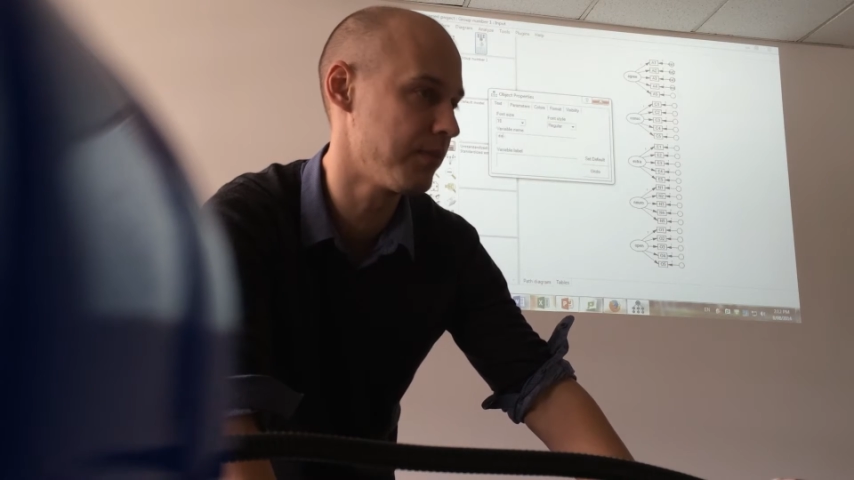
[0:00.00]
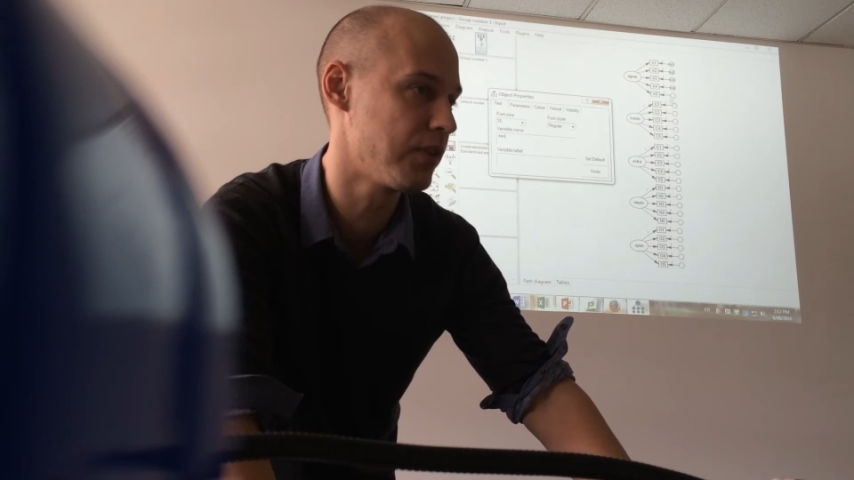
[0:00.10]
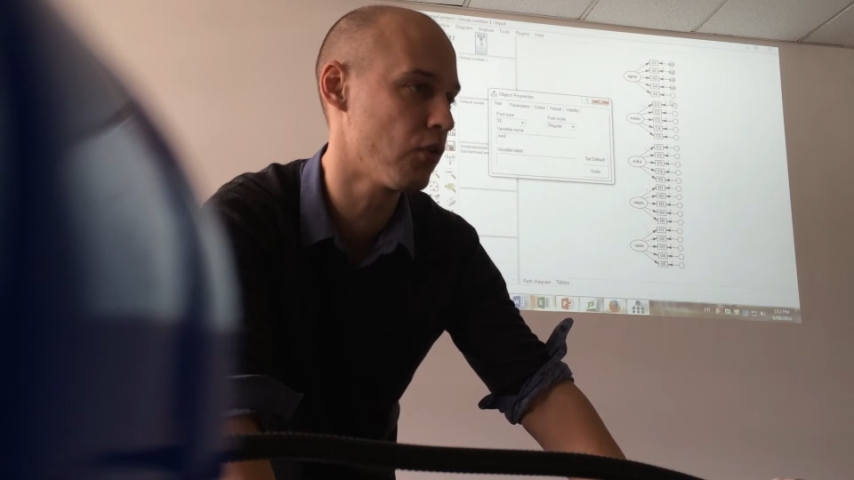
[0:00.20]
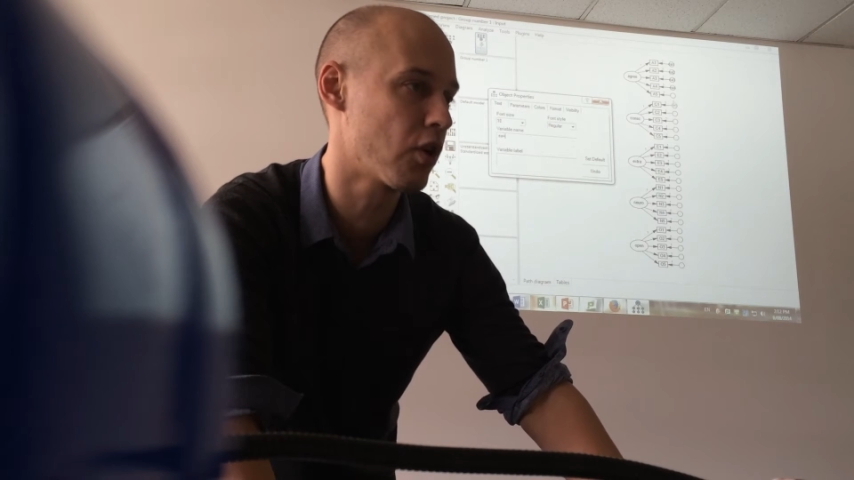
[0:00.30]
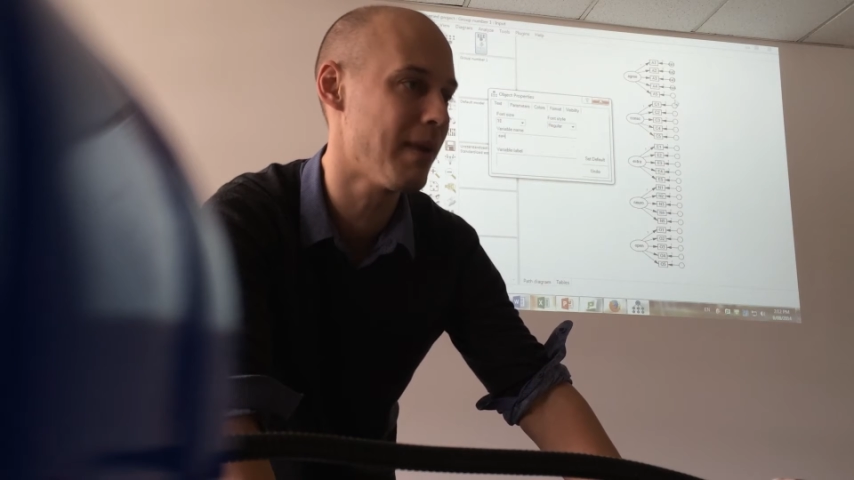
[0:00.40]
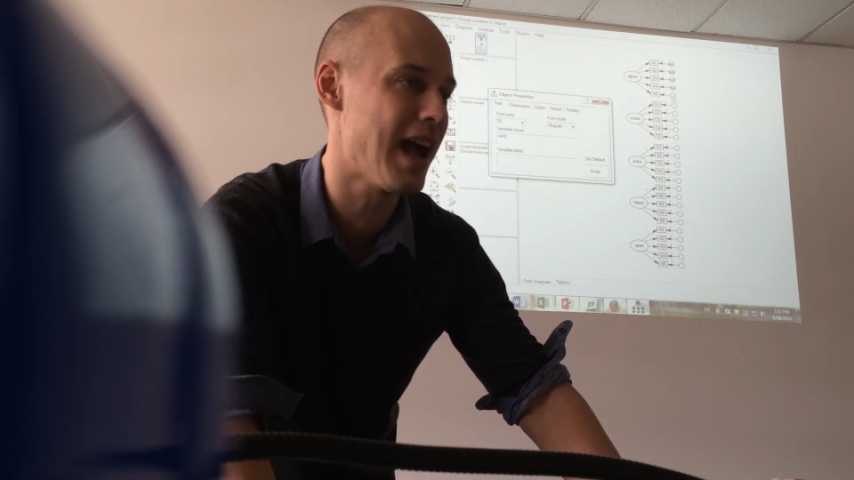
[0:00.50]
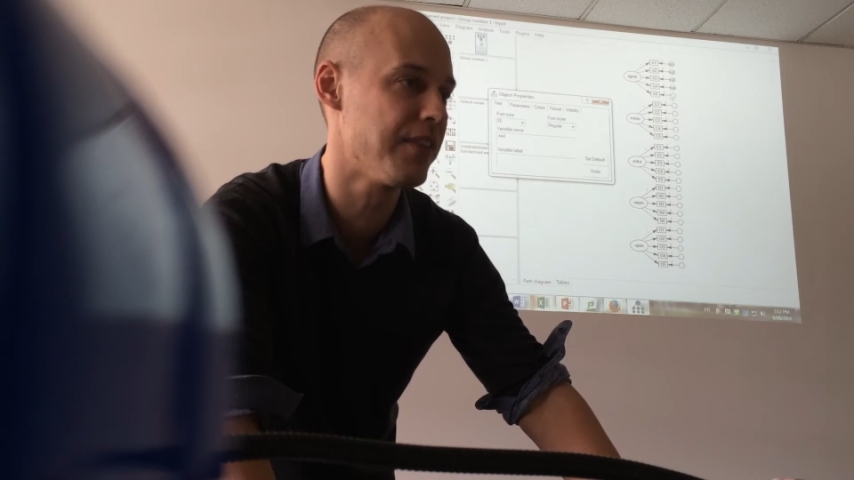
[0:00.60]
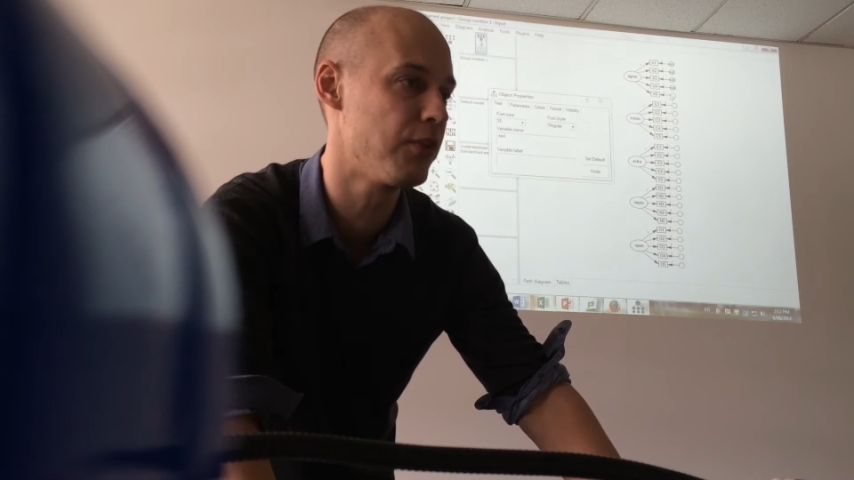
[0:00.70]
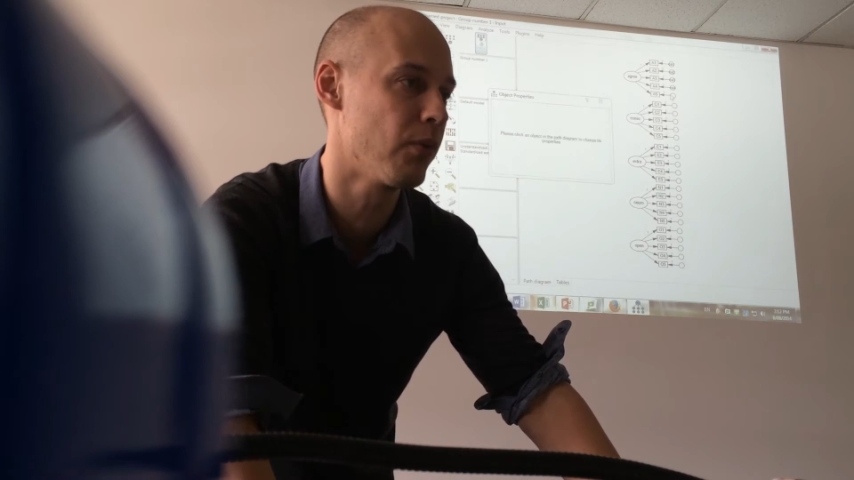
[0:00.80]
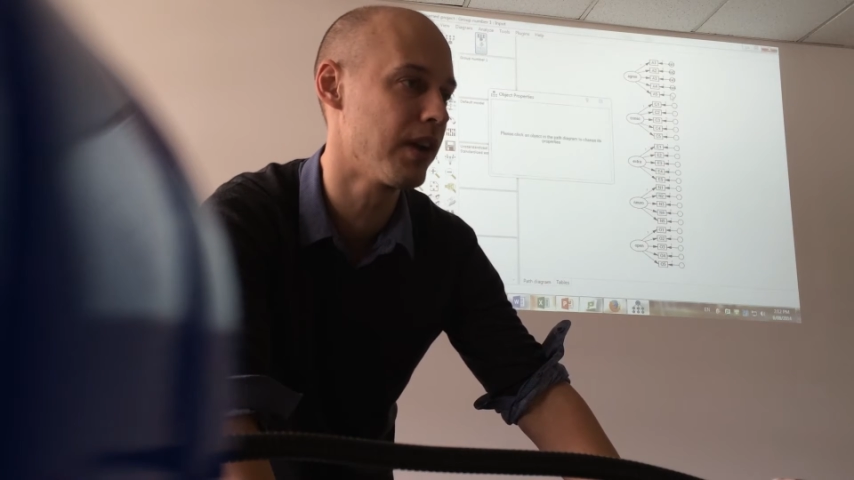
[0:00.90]
to talk about
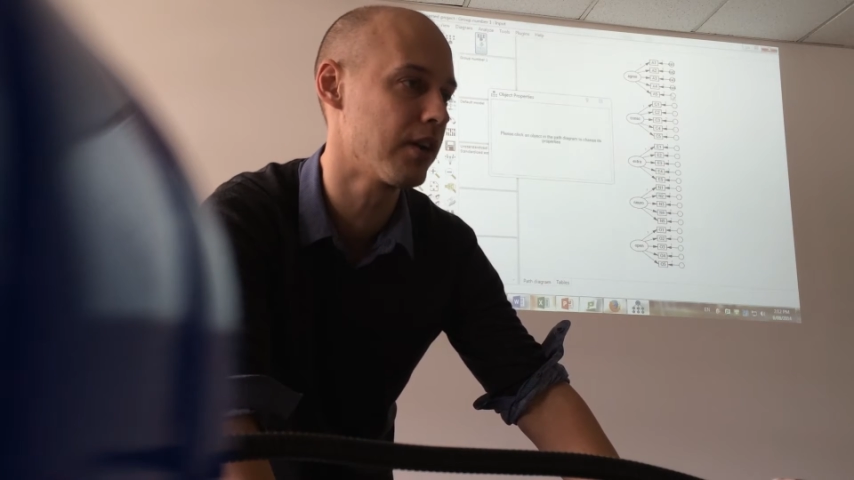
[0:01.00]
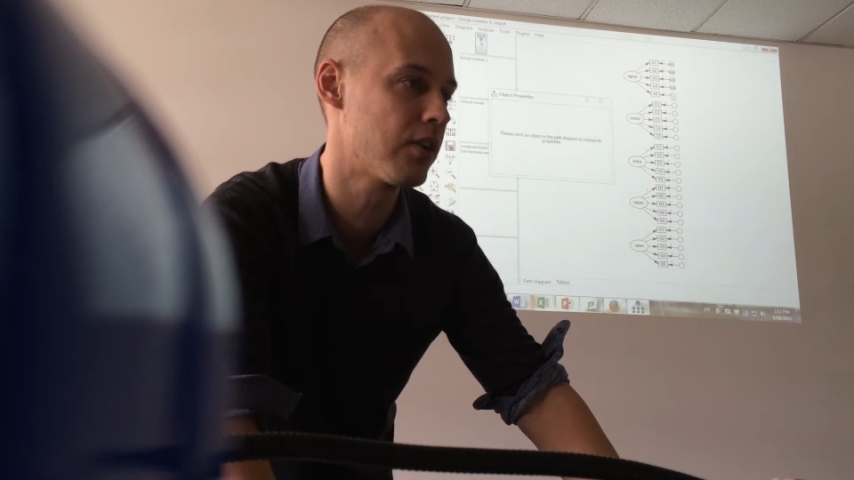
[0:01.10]
if you want to